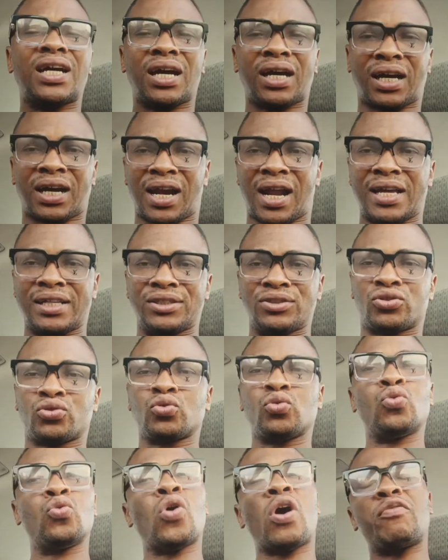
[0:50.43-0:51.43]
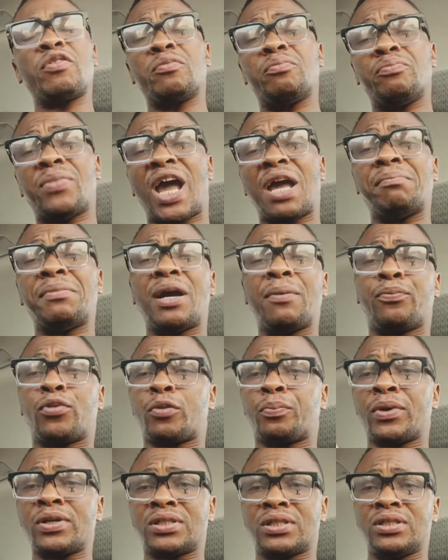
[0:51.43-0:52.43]
clients who have been buying my
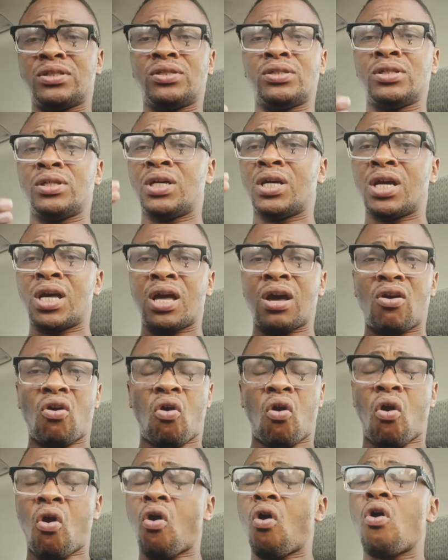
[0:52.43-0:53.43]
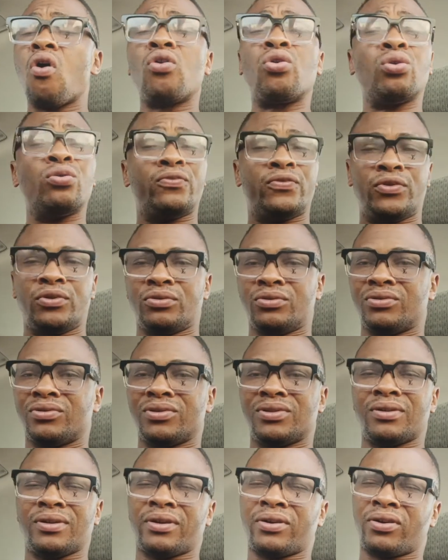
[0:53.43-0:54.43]
property, all of you
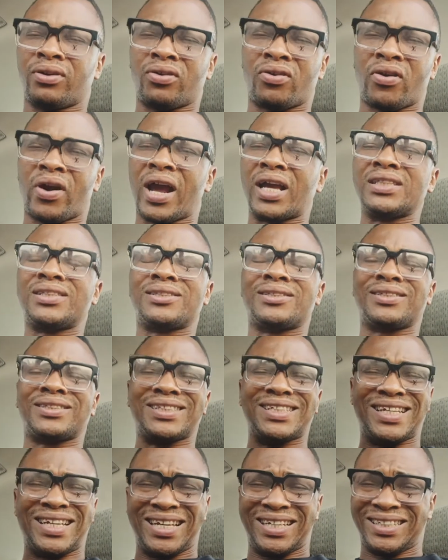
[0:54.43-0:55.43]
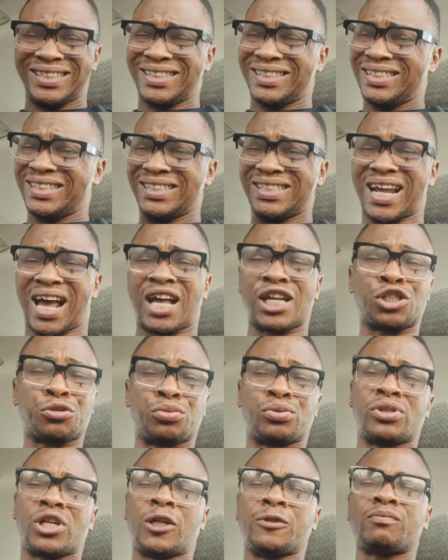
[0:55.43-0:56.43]
right in the
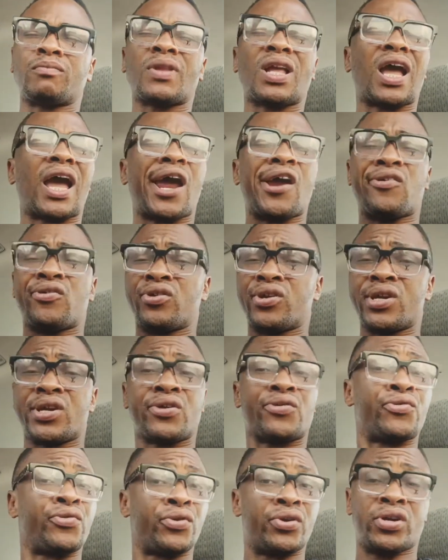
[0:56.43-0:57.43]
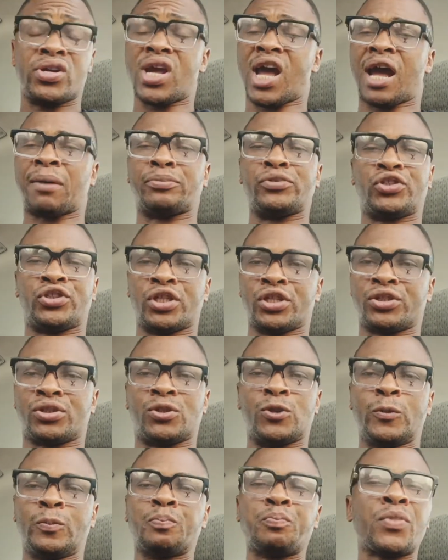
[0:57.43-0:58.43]
diaspora. I really appreciate
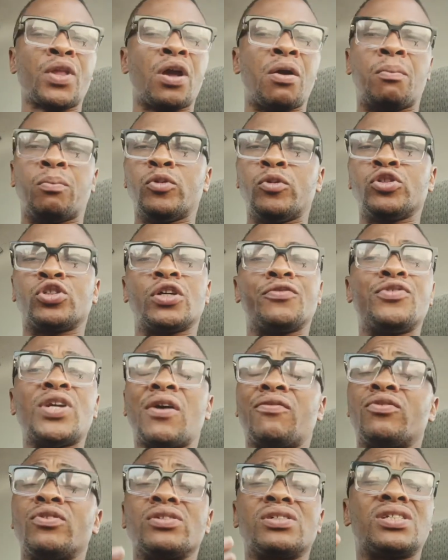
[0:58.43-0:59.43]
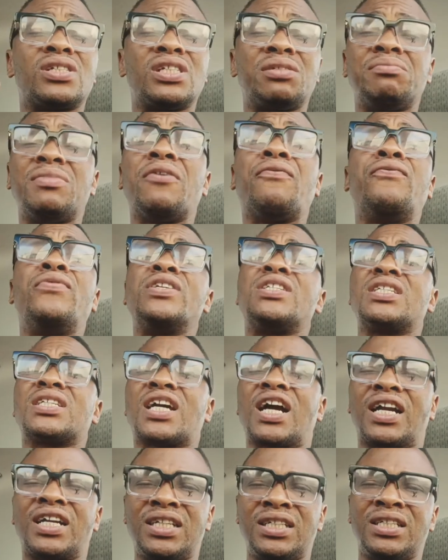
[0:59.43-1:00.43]
you. Most of you have not seen me
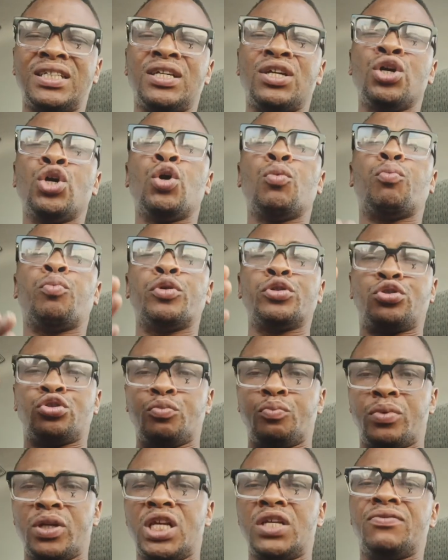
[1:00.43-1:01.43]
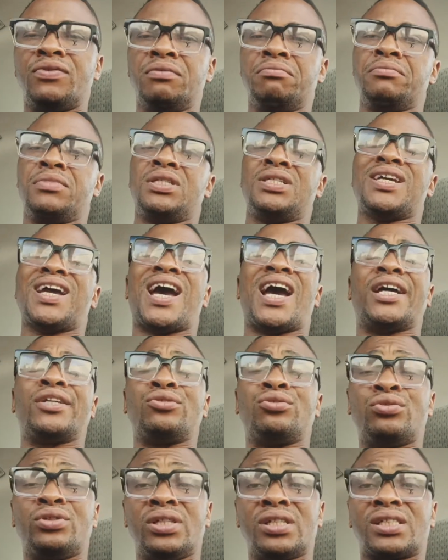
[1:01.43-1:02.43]
physically, but you believe in me and
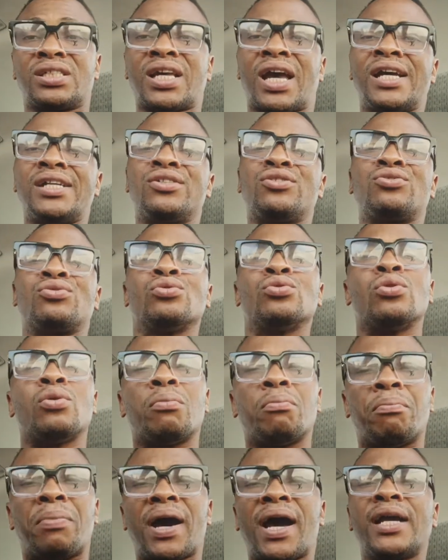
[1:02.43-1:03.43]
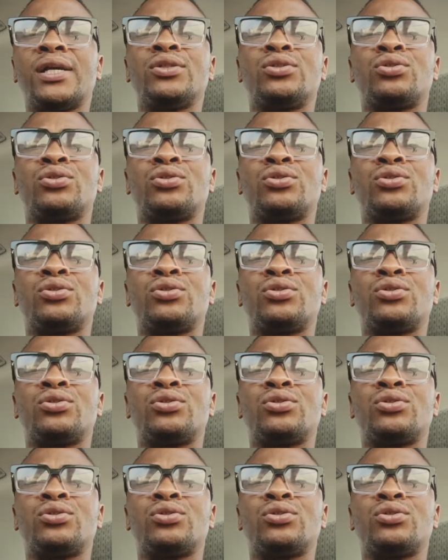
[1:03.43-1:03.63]
you decide to buy